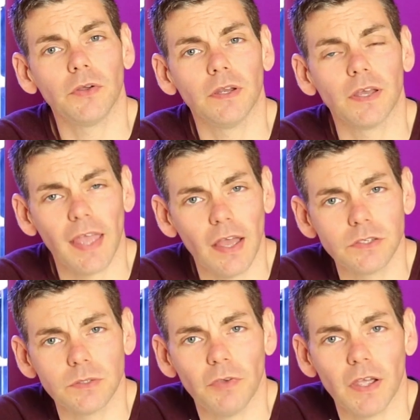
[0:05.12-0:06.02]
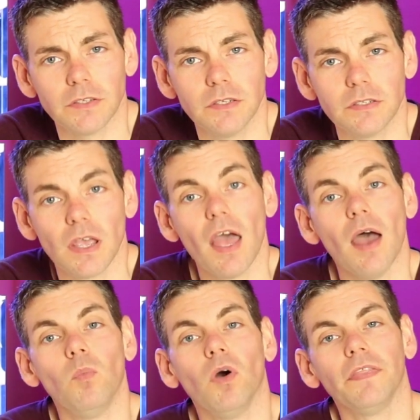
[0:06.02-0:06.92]
be looking at calcium reactors
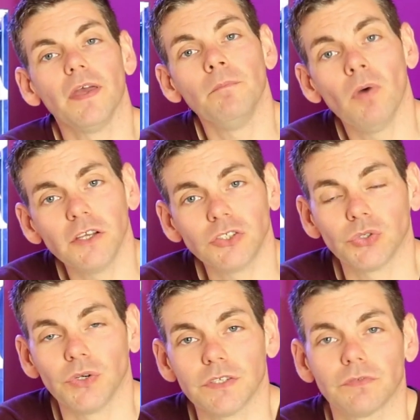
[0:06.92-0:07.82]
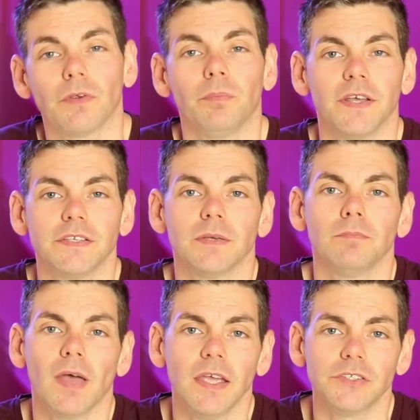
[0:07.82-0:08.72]
and why they're my choice for
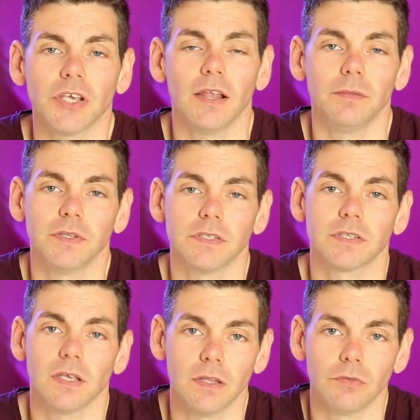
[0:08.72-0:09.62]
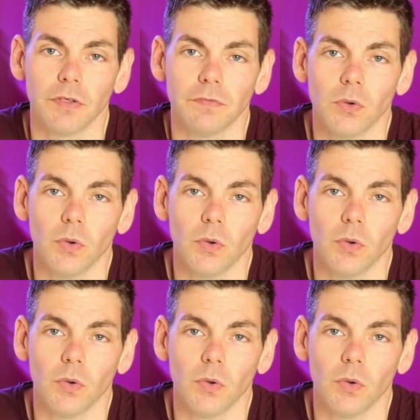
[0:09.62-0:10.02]
replacing major elements in the reef